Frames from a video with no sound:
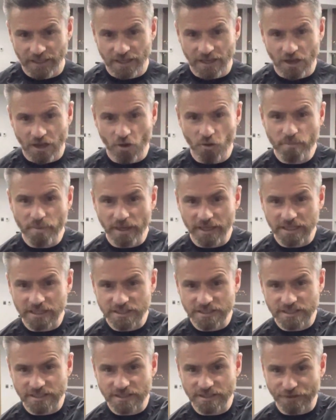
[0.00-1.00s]
How big
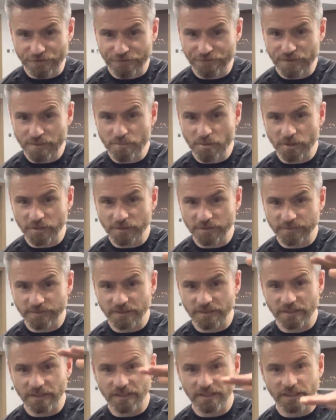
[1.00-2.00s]
is their femur?
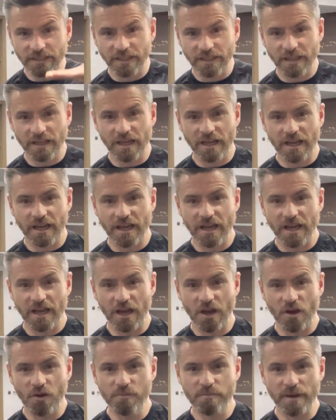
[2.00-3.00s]

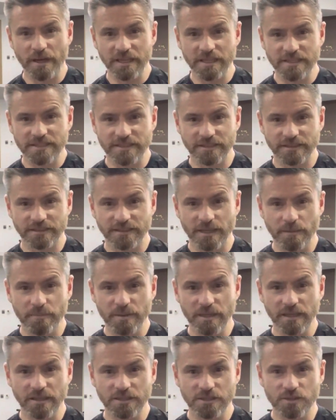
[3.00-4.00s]
How big is their
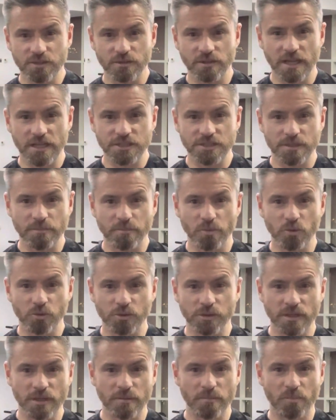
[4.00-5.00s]
tibia? So that's the bone
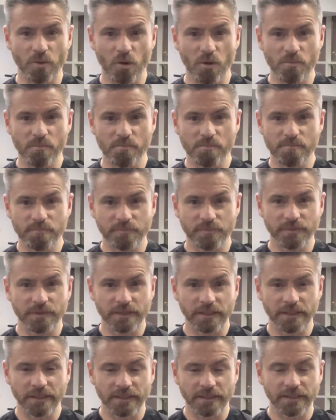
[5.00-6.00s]
at the bottom
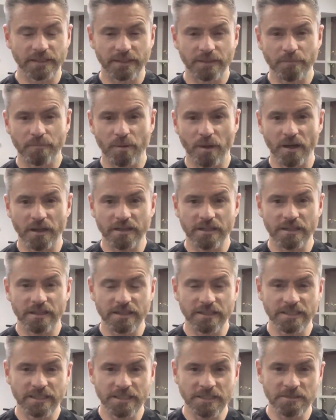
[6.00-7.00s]
part of the
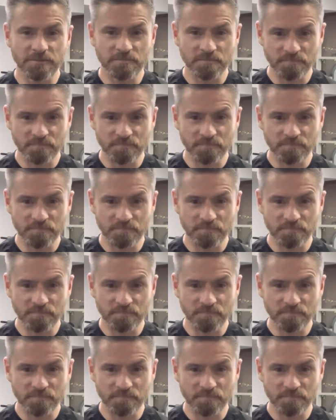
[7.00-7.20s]
knee.